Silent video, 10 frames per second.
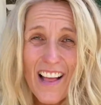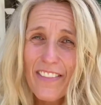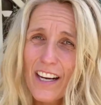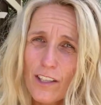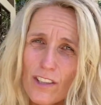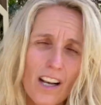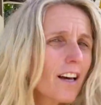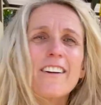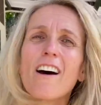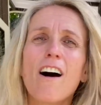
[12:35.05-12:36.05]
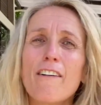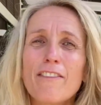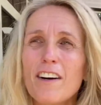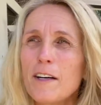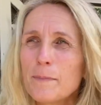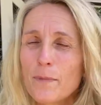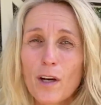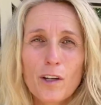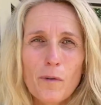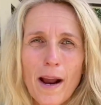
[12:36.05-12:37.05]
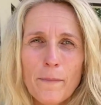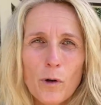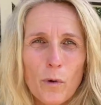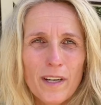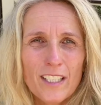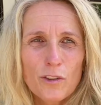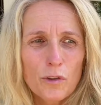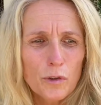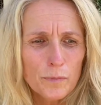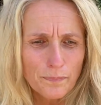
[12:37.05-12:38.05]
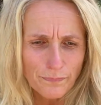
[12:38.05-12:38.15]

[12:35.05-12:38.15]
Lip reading: There's a lot of crime according to,